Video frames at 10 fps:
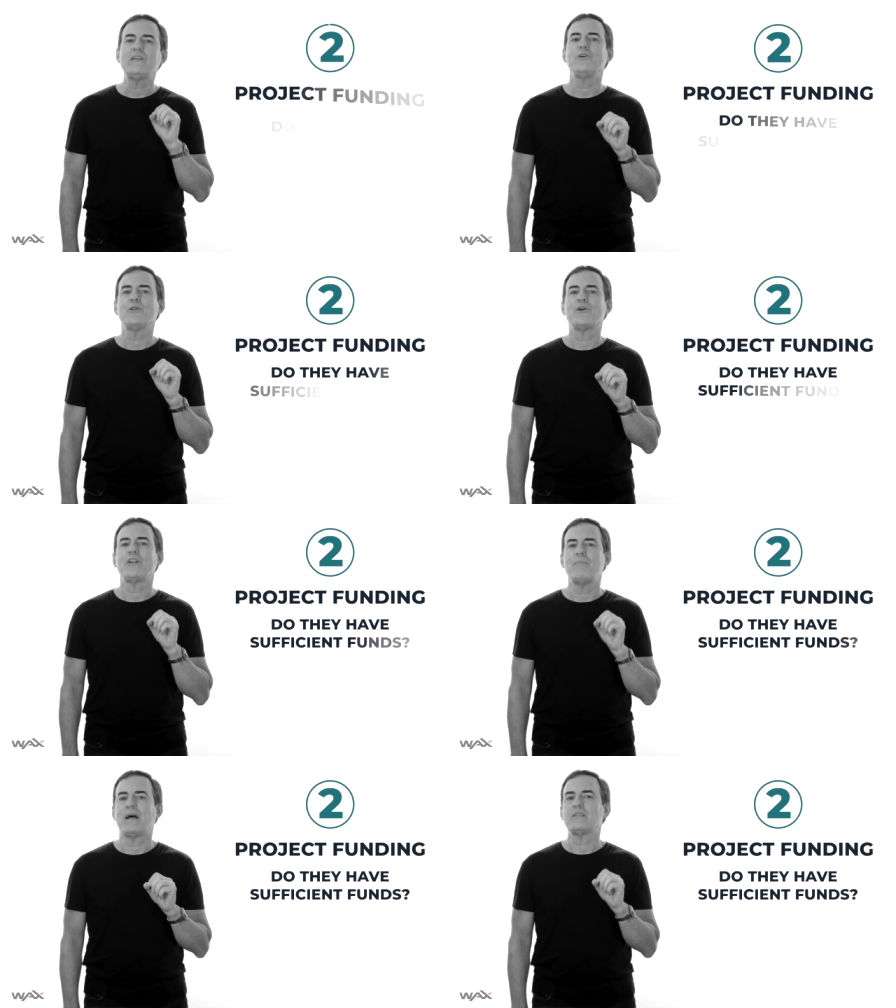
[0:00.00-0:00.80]
can you
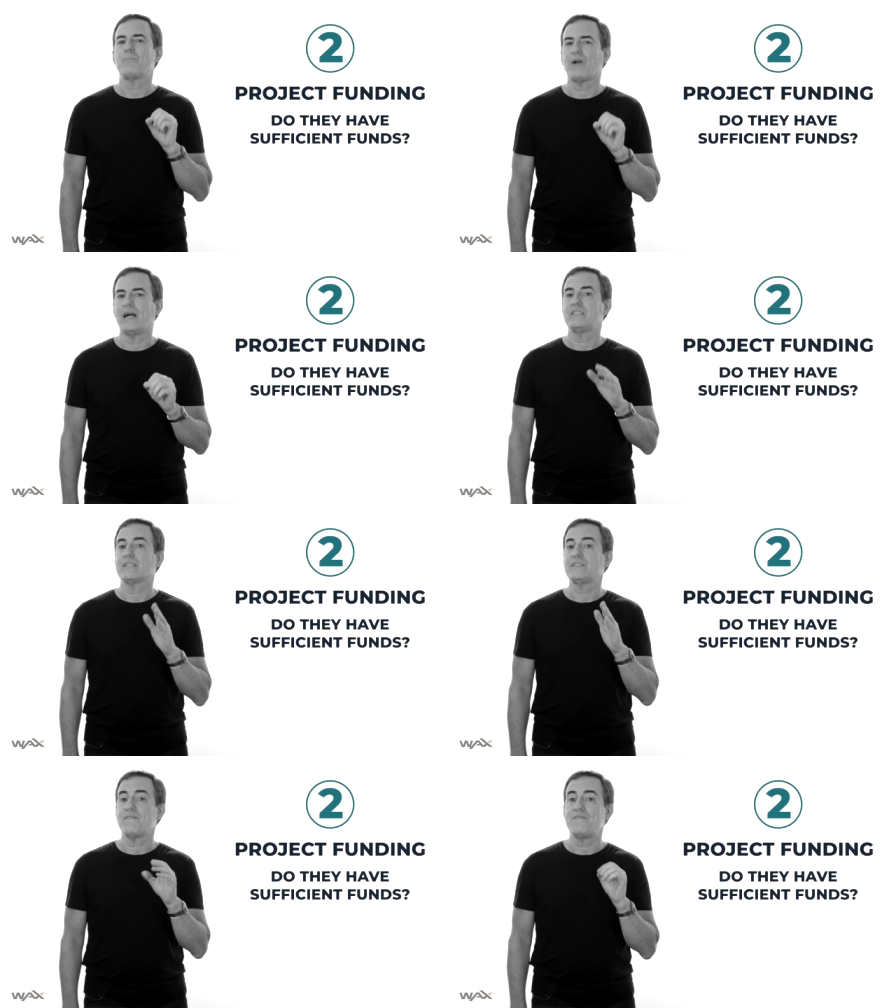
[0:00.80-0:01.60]
learn about the
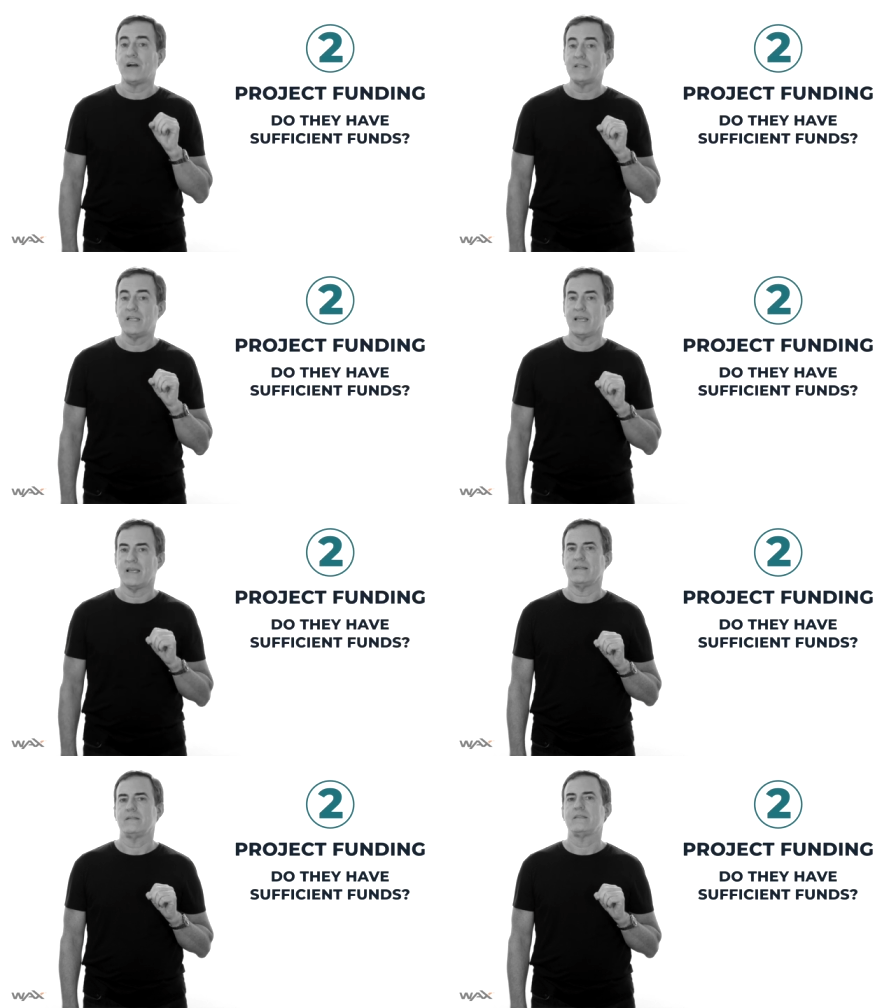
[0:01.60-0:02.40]
project's funding?